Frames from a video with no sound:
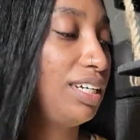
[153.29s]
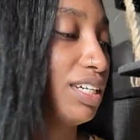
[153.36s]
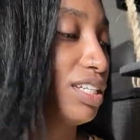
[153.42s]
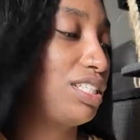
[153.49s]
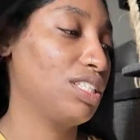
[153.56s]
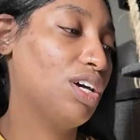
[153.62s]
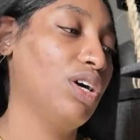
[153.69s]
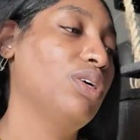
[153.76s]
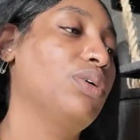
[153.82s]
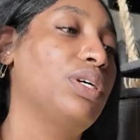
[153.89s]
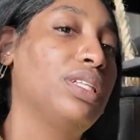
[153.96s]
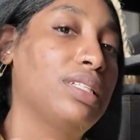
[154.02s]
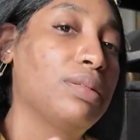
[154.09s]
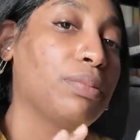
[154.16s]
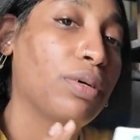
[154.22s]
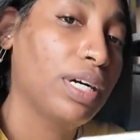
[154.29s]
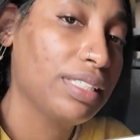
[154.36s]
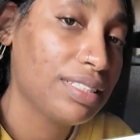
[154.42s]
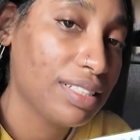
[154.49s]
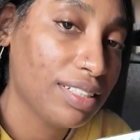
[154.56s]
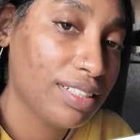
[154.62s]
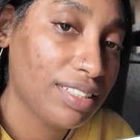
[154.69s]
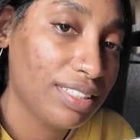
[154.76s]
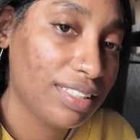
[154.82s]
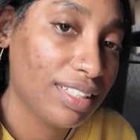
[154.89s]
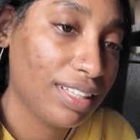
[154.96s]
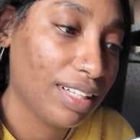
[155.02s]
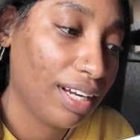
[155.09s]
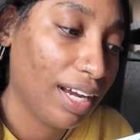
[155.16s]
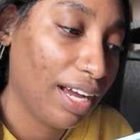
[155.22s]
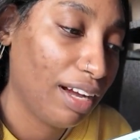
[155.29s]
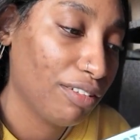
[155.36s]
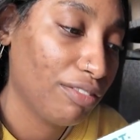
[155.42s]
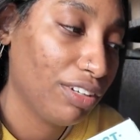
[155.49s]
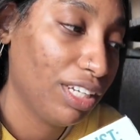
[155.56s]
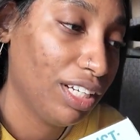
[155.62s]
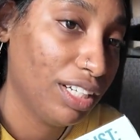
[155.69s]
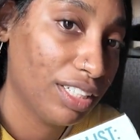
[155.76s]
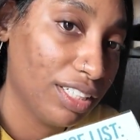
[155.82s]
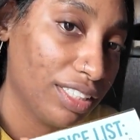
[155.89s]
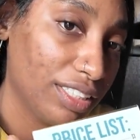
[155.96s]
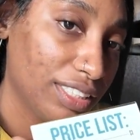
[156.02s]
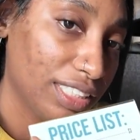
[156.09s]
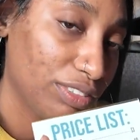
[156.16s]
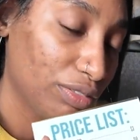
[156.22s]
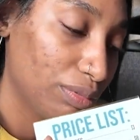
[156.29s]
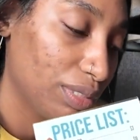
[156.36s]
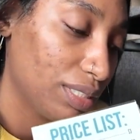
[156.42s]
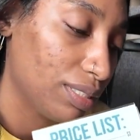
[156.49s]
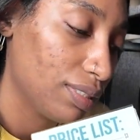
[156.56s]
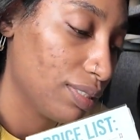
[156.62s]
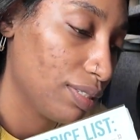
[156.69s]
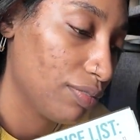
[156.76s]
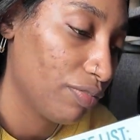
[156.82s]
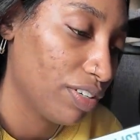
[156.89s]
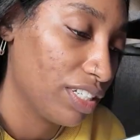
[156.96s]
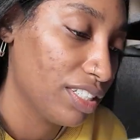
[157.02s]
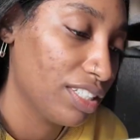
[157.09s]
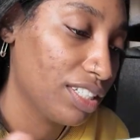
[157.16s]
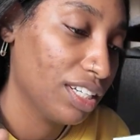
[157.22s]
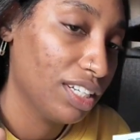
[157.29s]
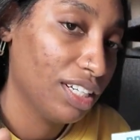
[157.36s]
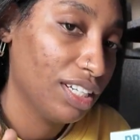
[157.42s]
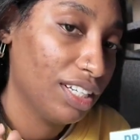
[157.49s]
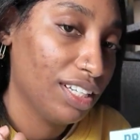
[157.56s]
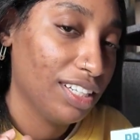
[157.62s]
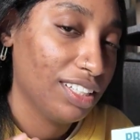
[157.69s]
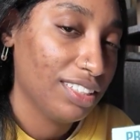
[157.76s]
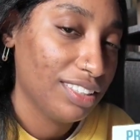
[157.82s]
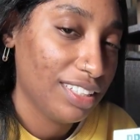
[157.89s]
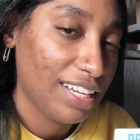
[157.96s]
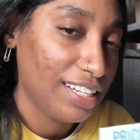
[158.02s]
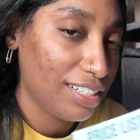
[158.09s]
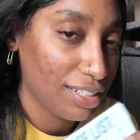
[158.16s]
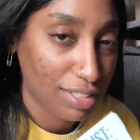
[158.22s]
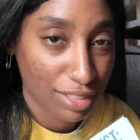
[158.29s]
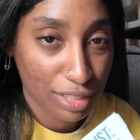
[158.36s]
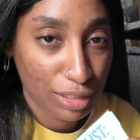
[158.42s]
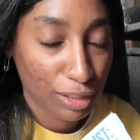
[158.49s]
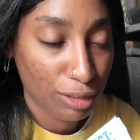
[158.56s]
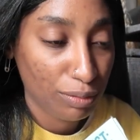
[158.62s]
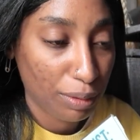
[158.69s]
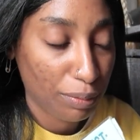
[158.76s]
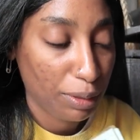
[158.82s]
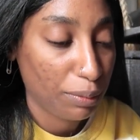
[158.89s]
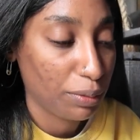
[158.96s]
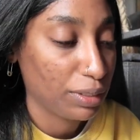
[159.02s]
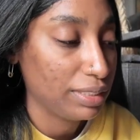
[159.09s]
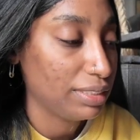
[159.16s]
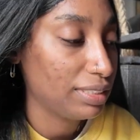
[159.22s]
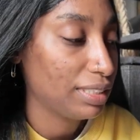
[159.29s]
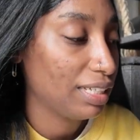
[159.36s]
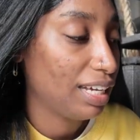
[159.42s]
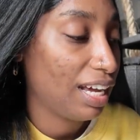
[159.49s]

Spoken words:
So the price list that I have here from DC Zine Fest, it doesn't include my big prints.